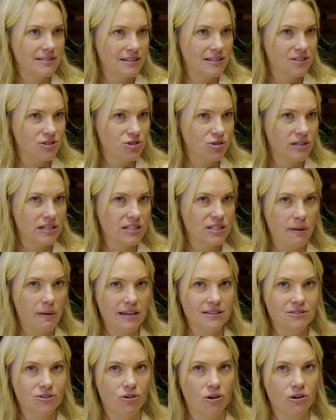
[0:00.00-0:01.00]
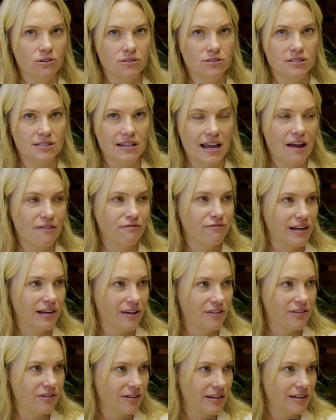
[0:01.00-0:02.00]
industry. Space crosses every
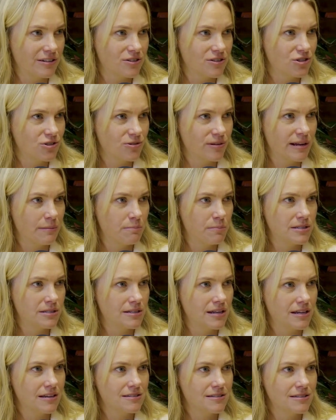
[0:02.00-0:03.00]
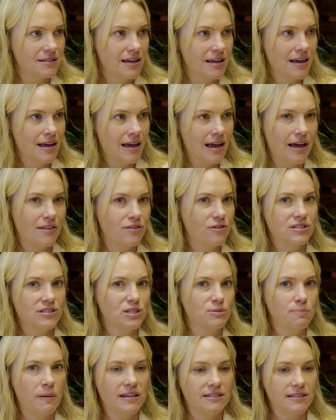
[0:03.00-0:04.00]
other industry and business, and there's a
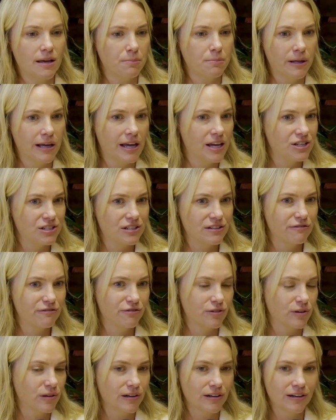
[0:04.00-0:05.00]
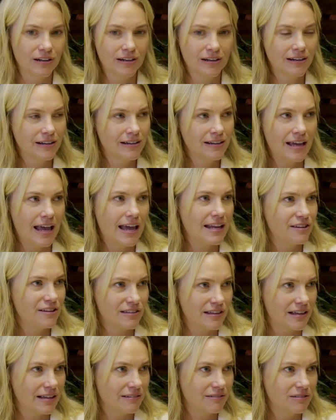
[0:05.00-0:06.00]
space application for anything.